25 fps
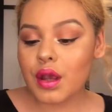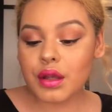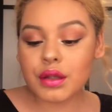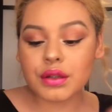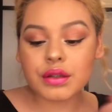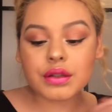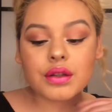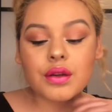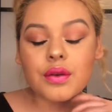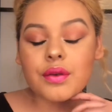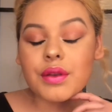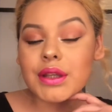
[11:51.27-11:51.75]

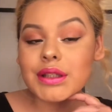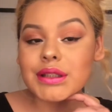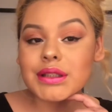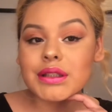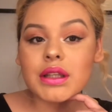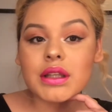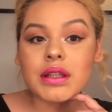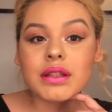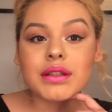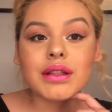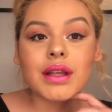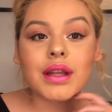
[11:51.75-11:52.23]
so this
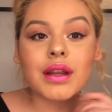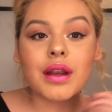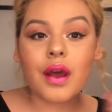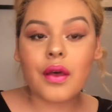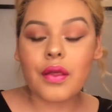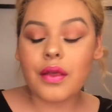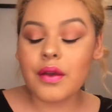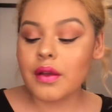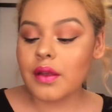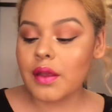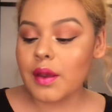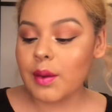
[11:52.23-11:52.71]
is
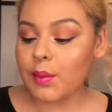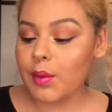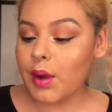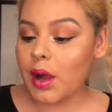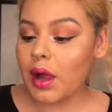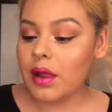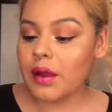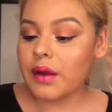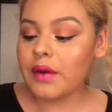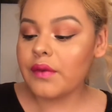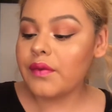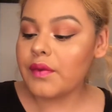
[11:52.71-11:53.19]
another lip
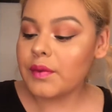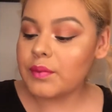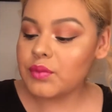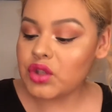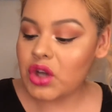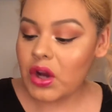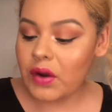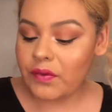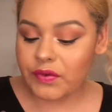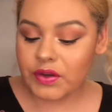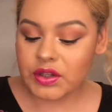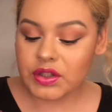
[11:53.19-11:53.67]
color from
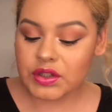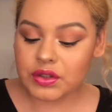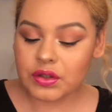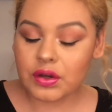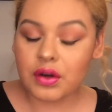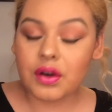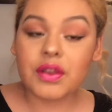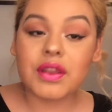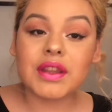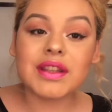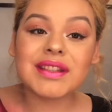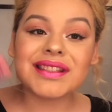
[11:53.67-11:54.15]
Jeffree
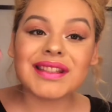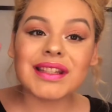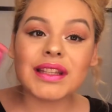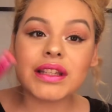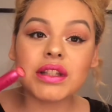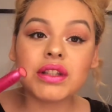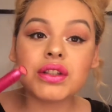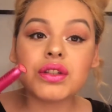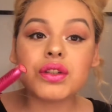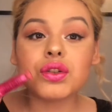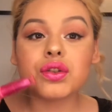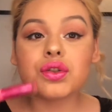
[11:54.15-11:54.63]
Star. This
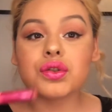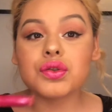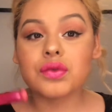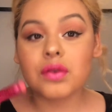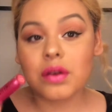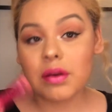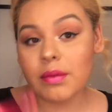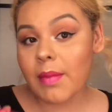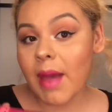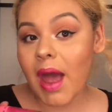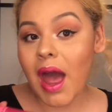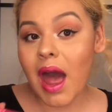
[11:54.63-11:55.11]
is
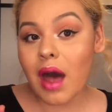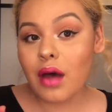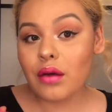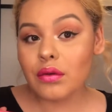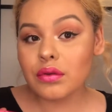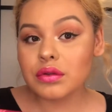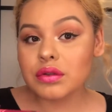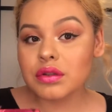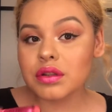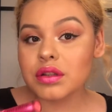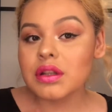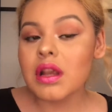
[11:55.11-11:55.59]
Dream
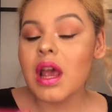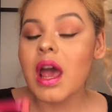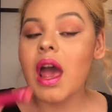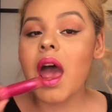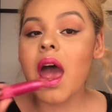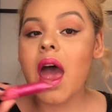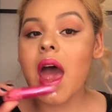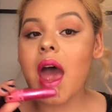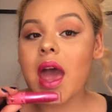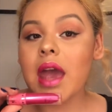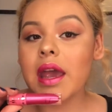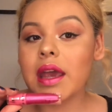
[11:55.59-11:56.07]
House,
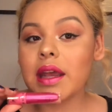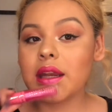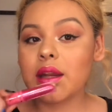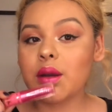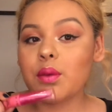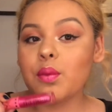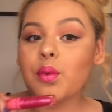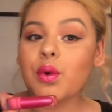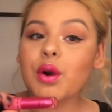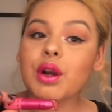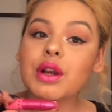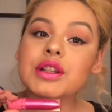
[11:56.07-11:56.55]
and
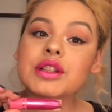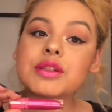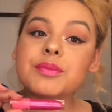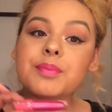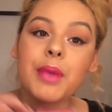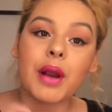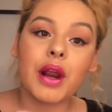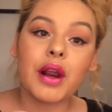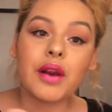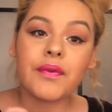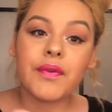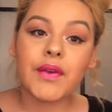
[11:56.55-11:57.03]
it works
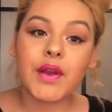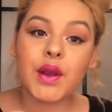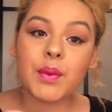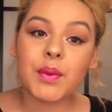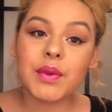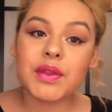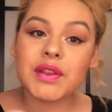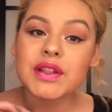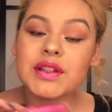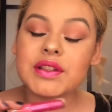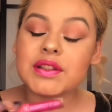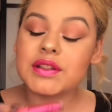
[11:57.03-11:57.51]
perfect
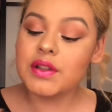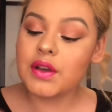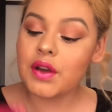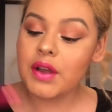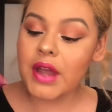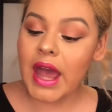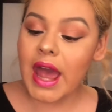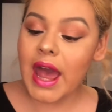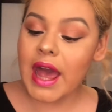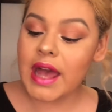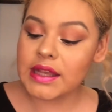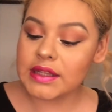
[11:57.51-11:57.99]
with this
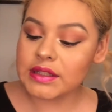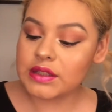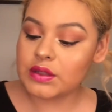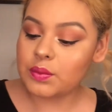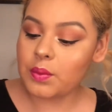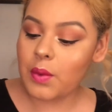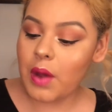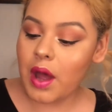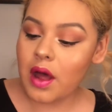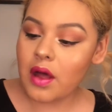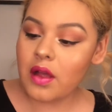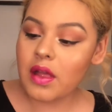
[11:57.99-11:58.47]
look as
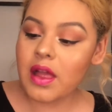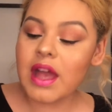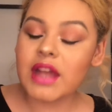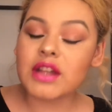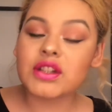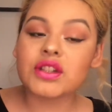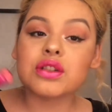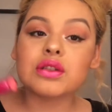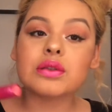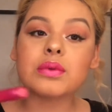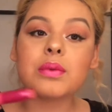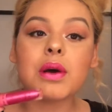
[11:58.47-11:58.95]
well. I
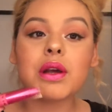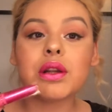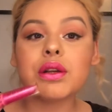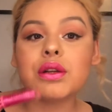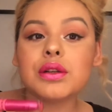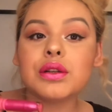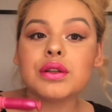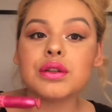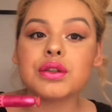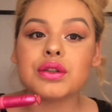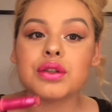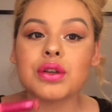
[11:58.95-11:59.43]
just
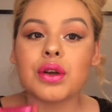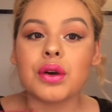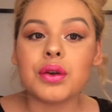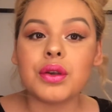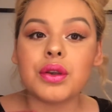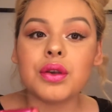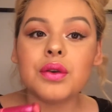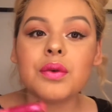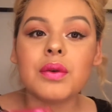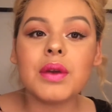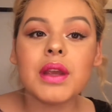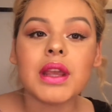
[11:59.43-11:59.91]
wanted to show you